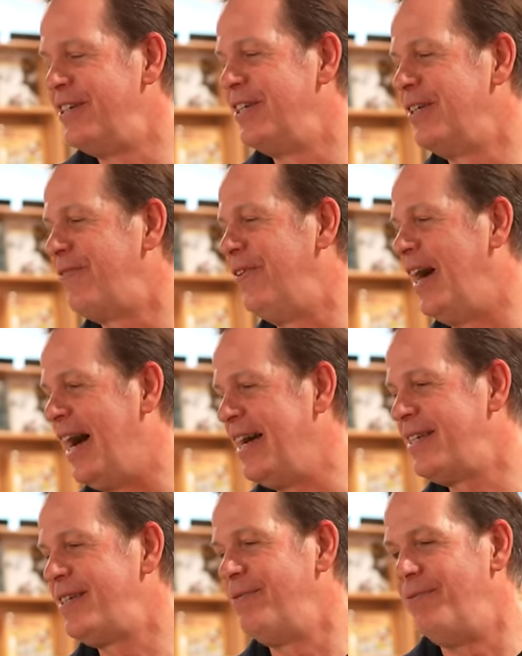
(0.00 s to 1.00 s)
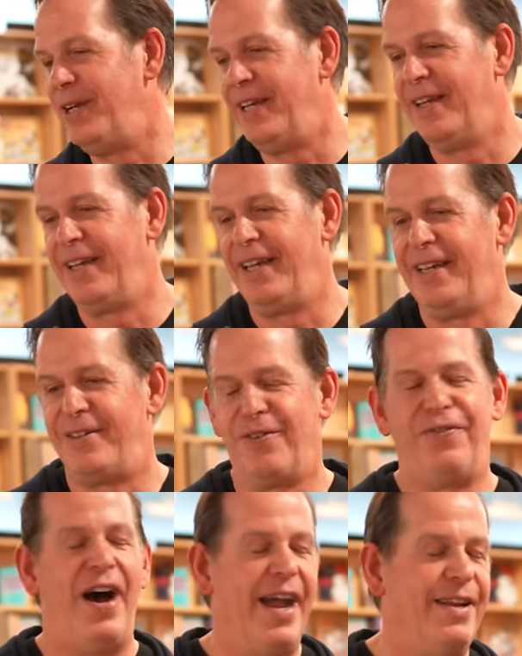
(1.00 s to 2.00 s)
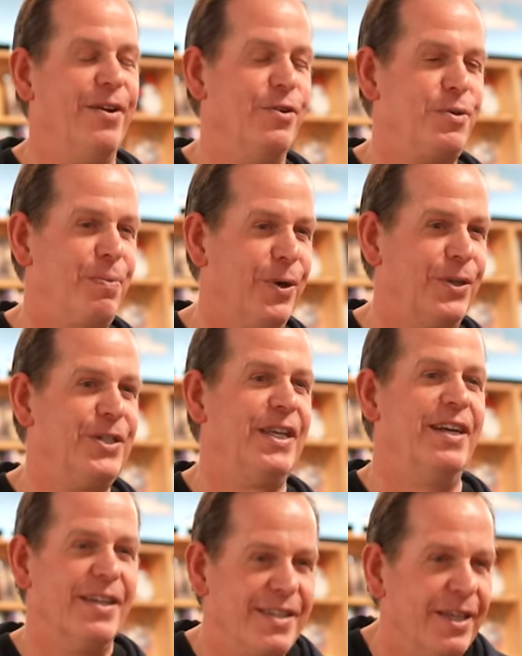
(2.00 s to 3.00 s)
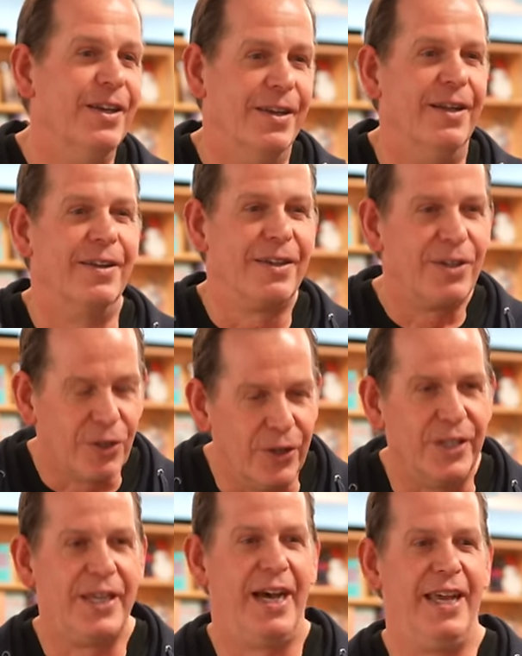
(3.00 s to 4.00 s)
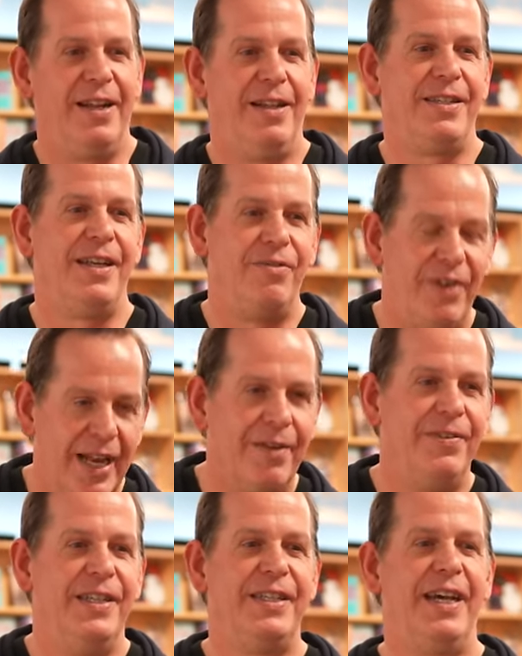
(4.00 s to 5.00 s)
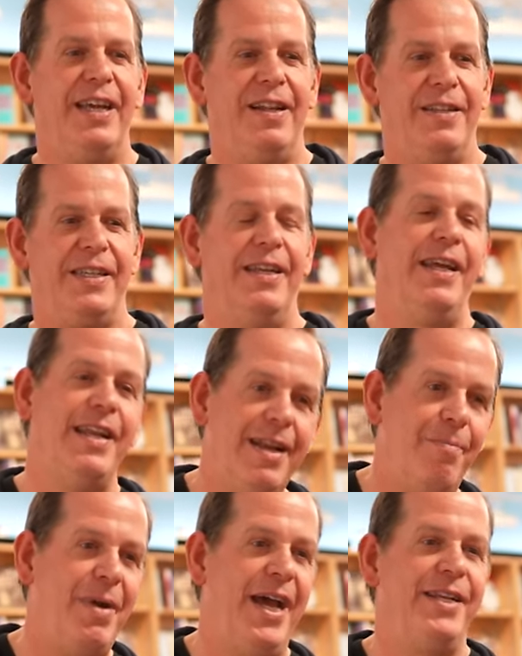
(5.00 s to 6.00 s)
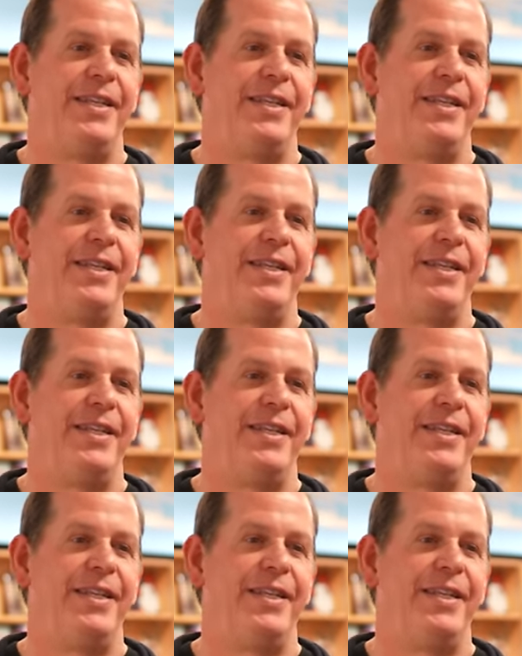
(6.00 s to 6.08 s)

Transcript: is for us really to find those books that are still good titles and relevant titles and in-demand